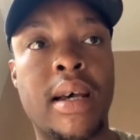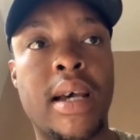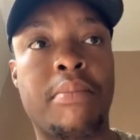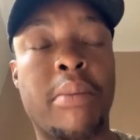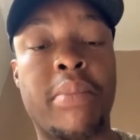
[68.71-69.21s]

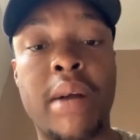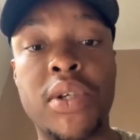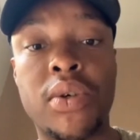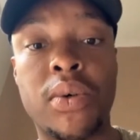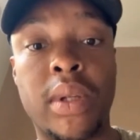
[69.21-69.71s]
at my primary
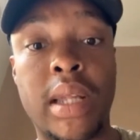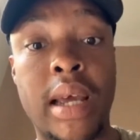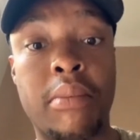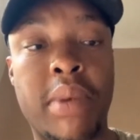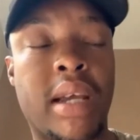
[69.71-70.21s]
school
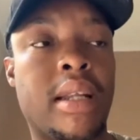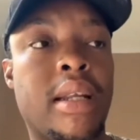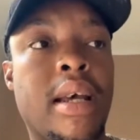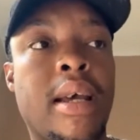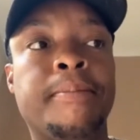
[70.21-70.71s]
then back in the
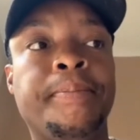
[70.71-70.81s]
day.